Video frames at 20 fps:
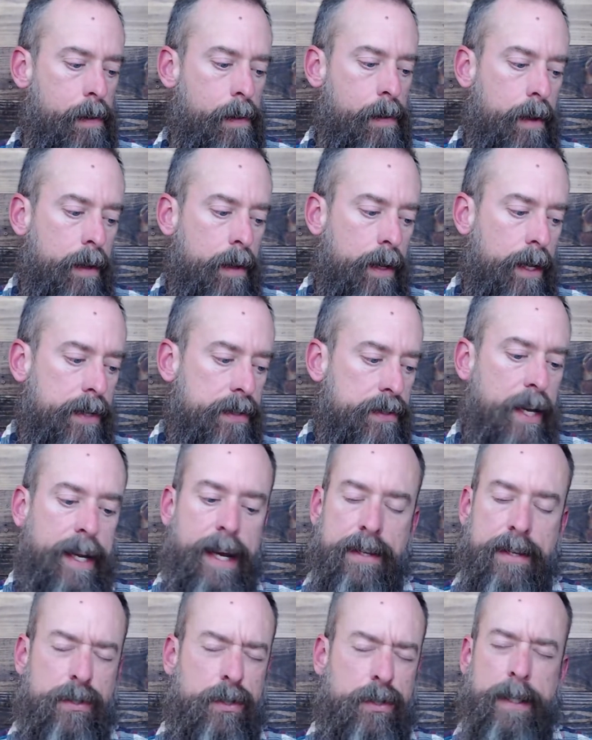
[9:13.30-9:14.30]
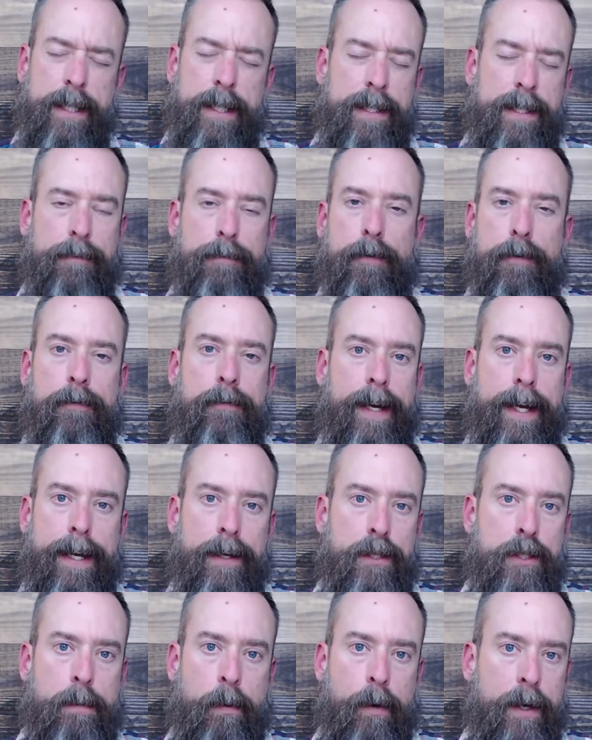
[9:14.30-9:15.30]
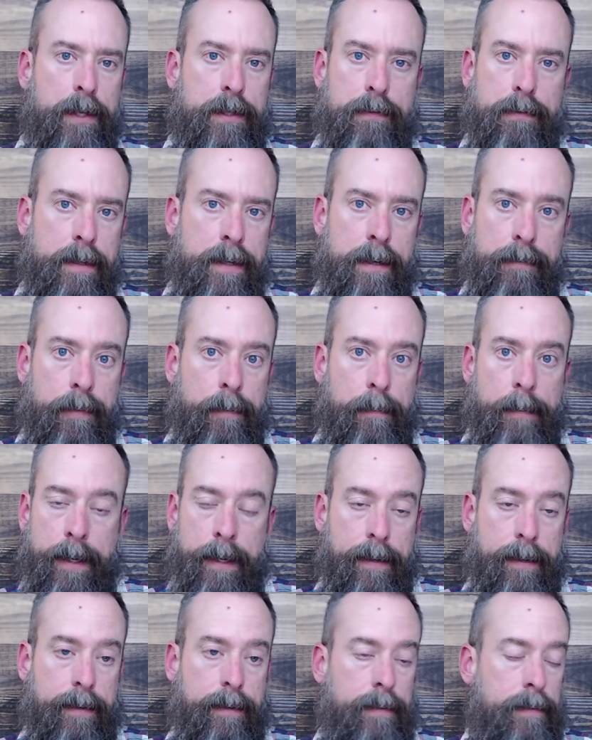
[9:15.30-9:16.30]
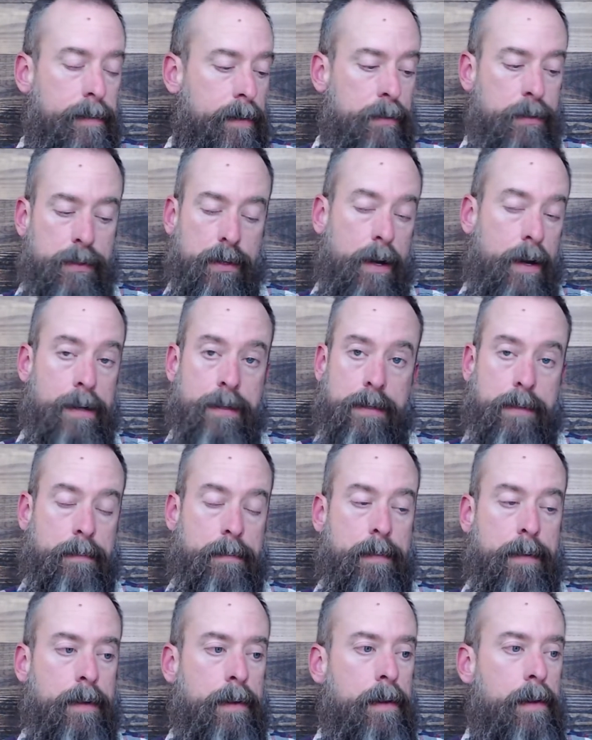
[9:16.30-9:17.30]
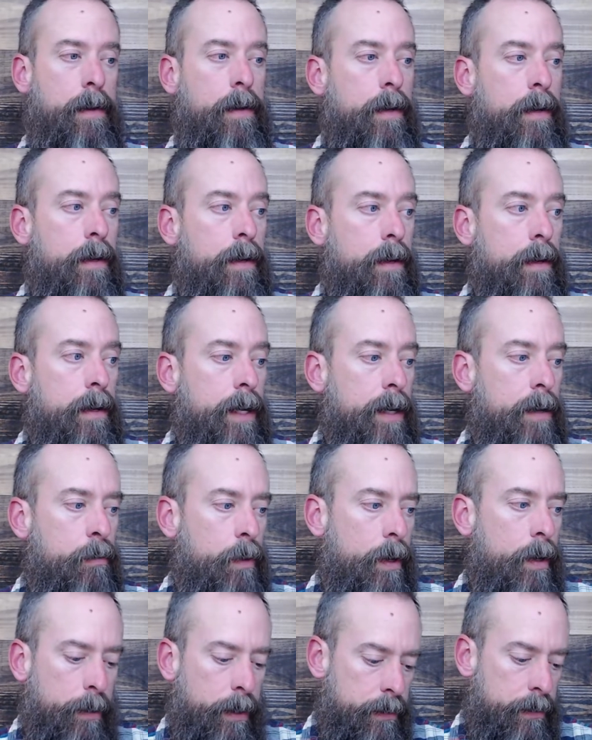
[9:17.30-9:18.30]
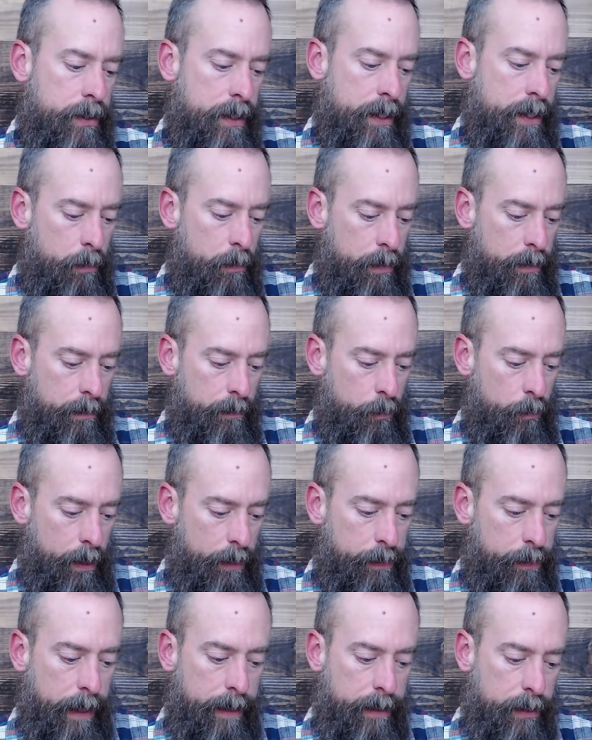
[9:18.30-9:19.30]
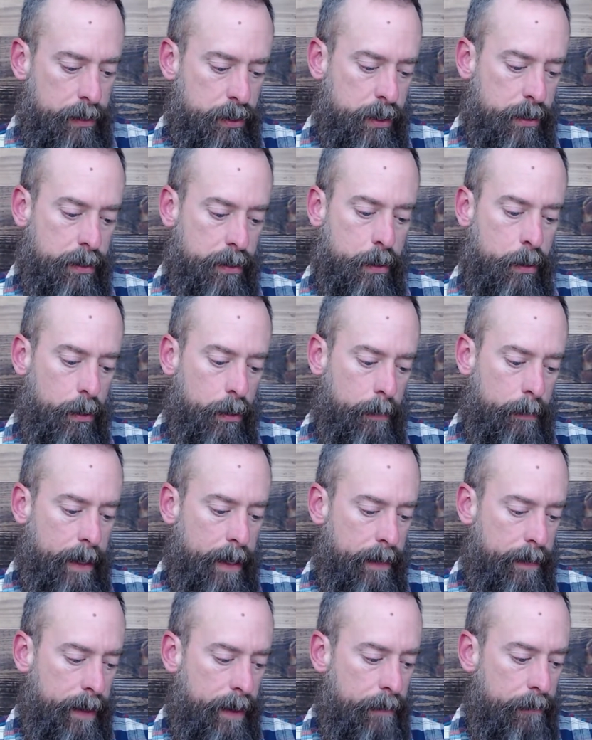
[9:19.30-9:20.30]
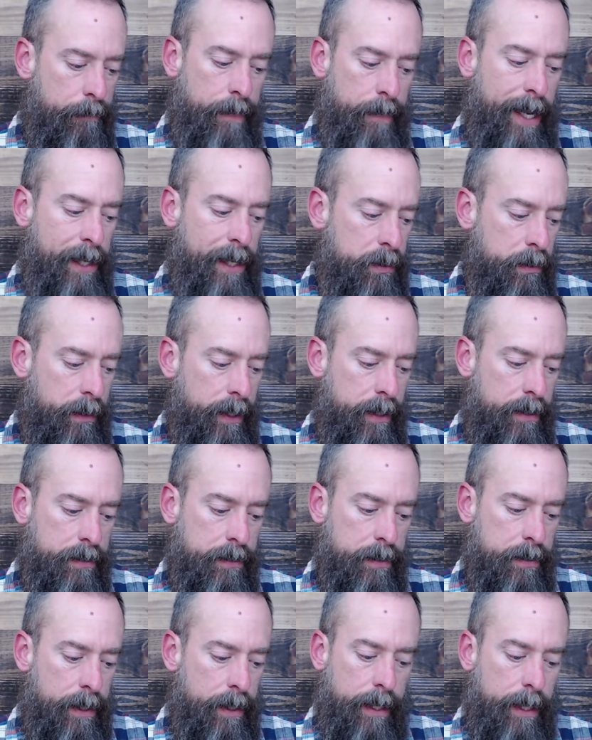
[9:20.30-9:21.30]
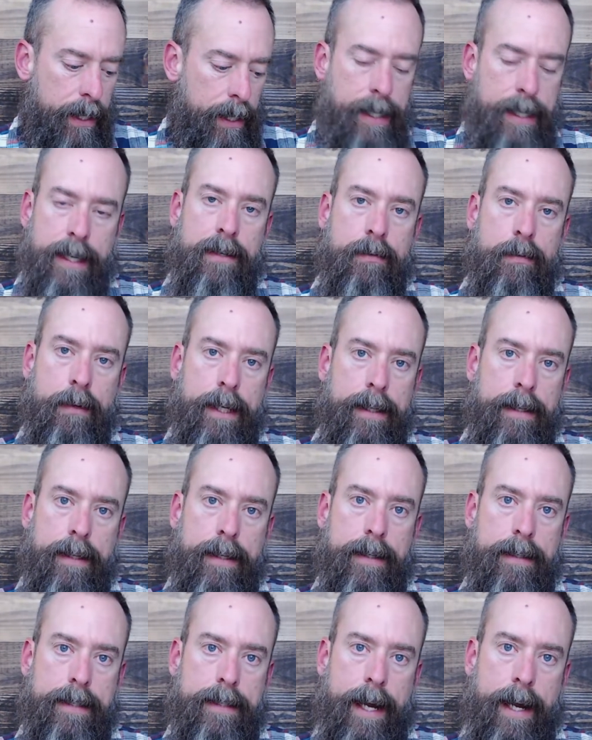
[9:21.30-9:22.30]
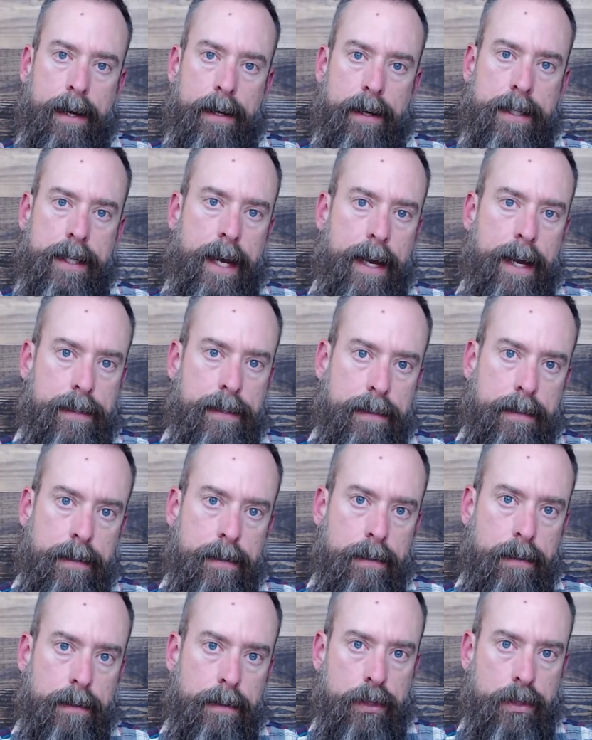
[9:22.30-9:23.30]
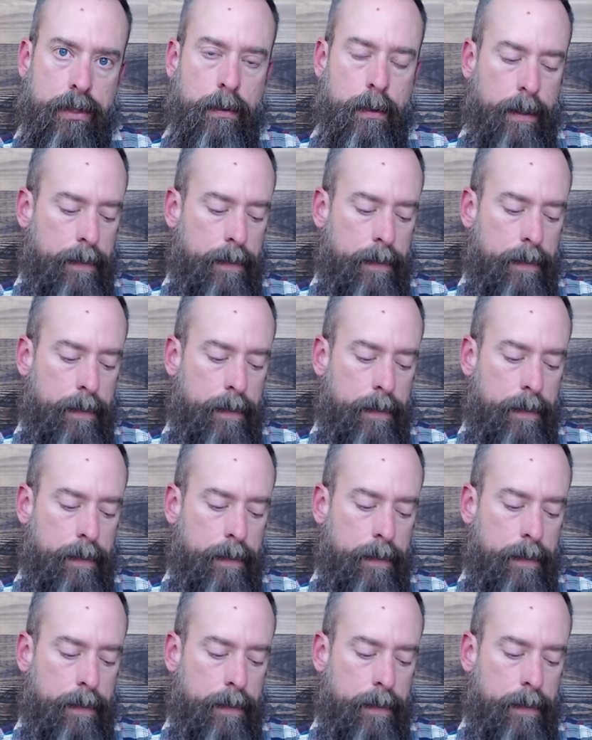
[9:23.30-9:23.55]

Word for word: is I got so many different vantage points from different men. It was awesome. And one brother said, well, one thing that's just cool about that factually is he didn't read the entire text, Yeshua.